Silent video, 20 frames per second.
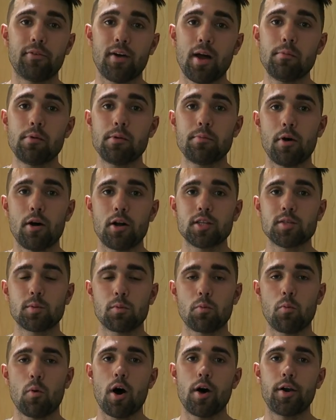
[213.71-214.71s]
Fiber bonds
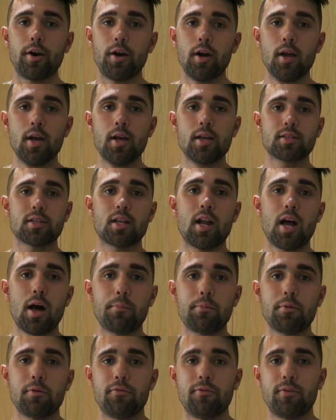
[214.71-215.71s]
with water, it's gonna
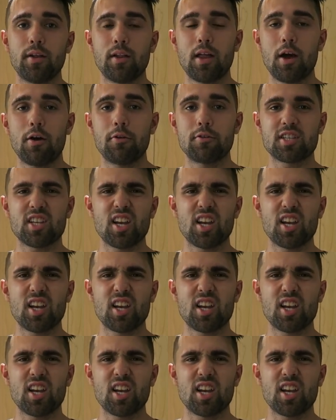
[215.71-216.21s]
help you fill out,